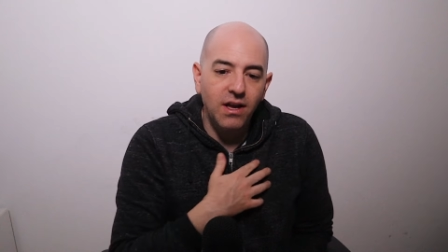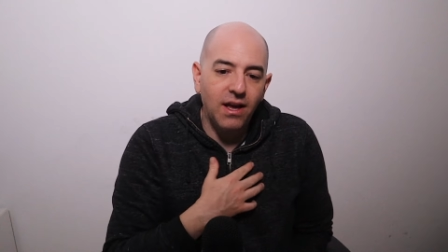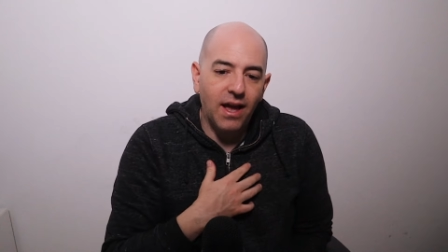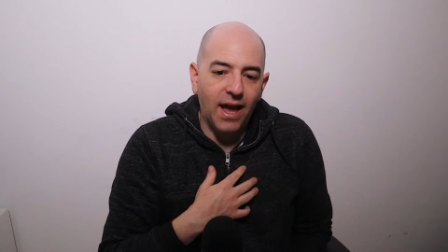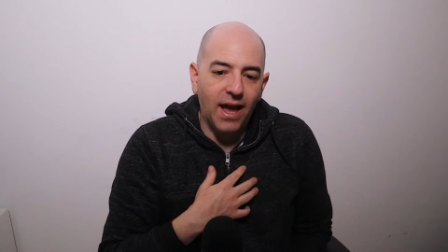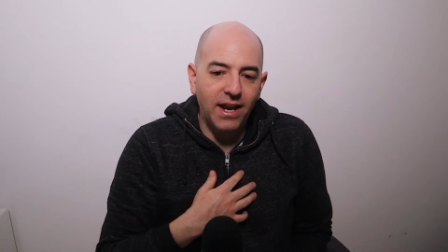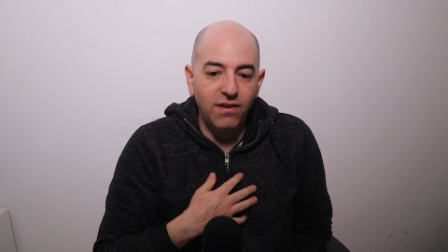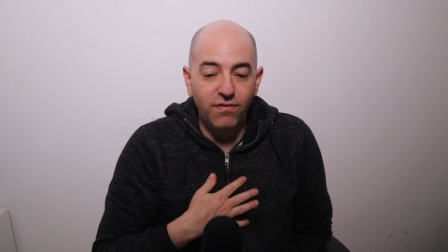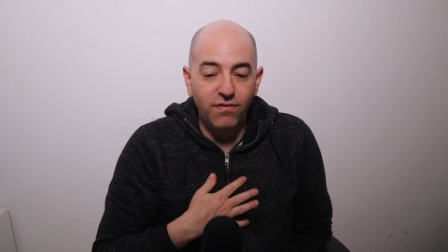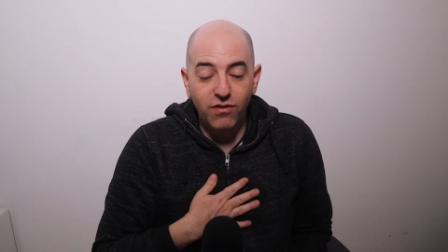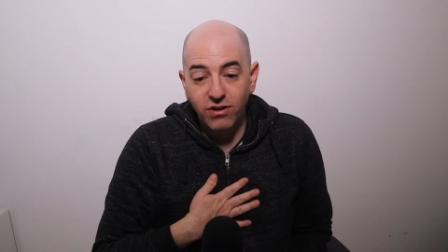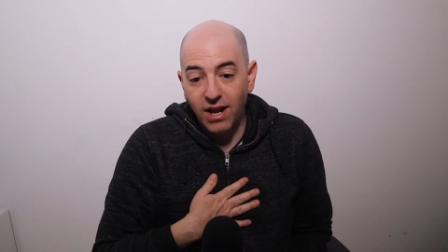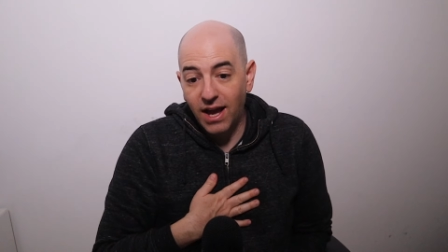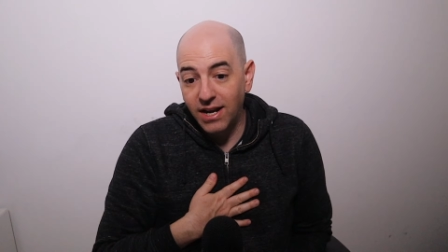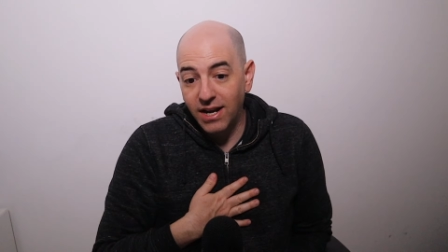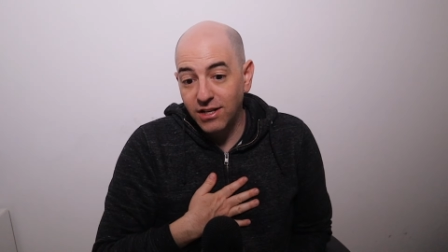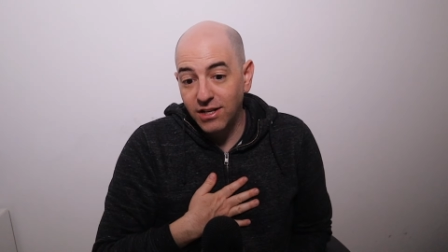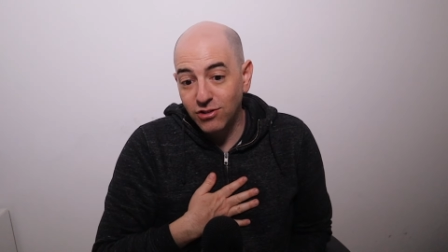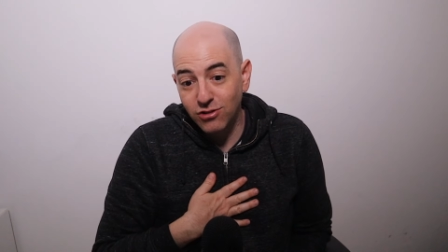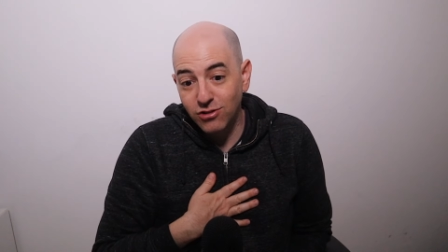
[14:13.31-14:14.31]
And if you're not
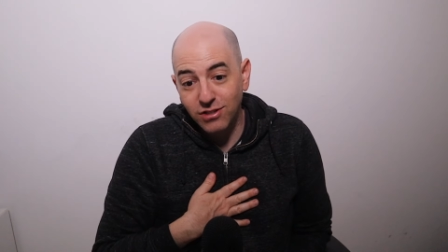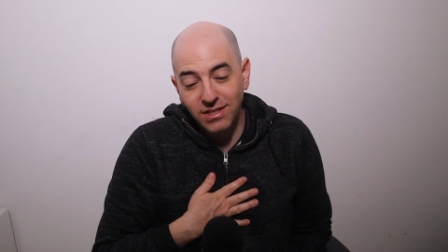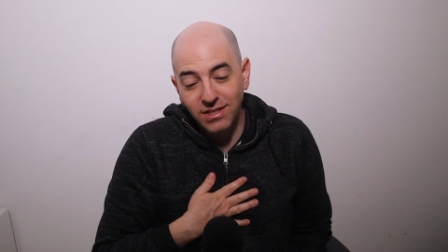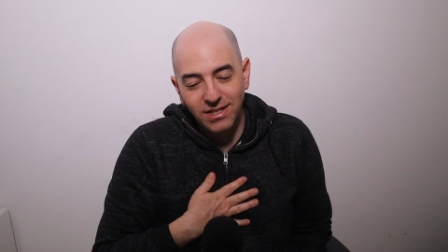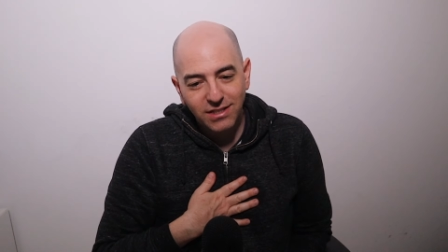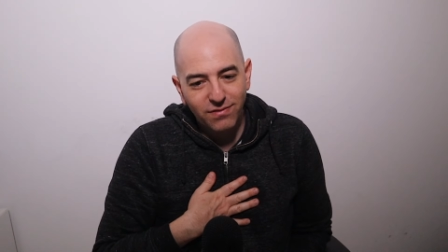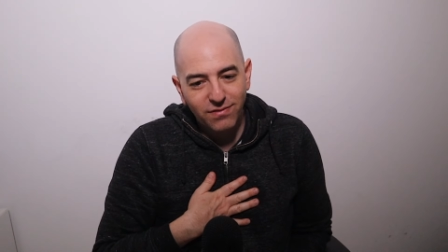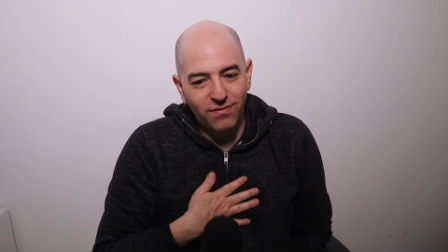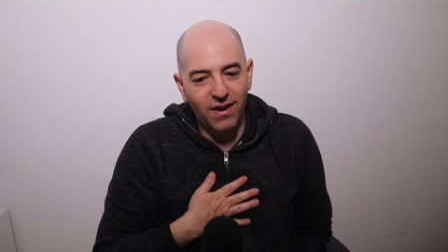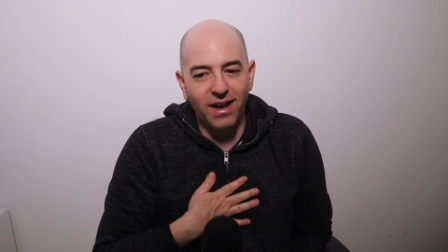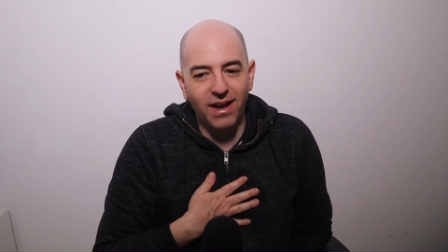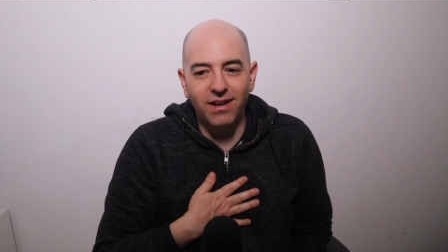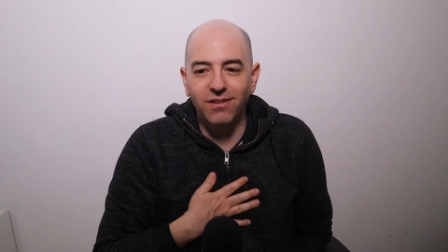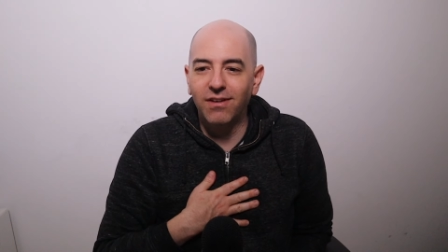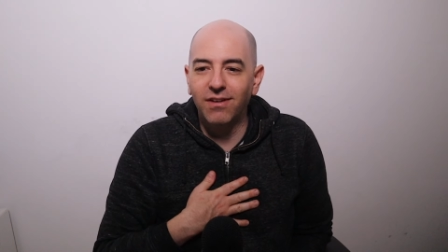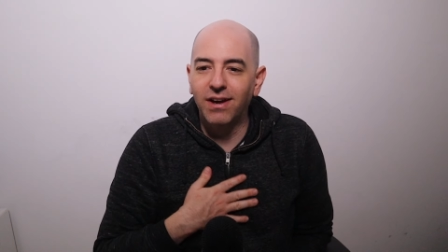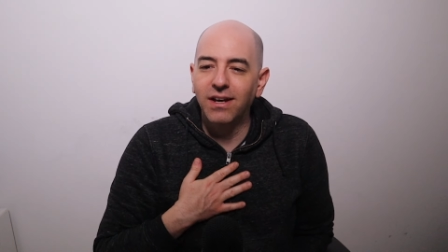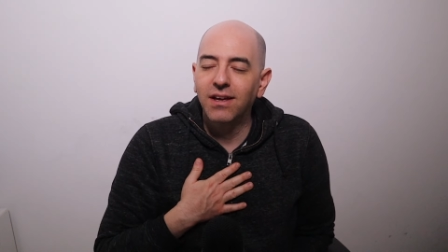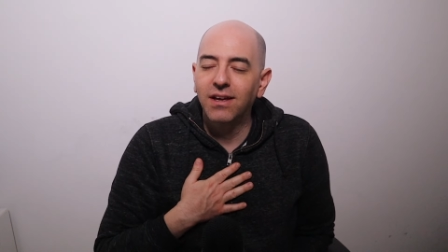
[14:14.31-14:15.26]
interested, it's fine, right?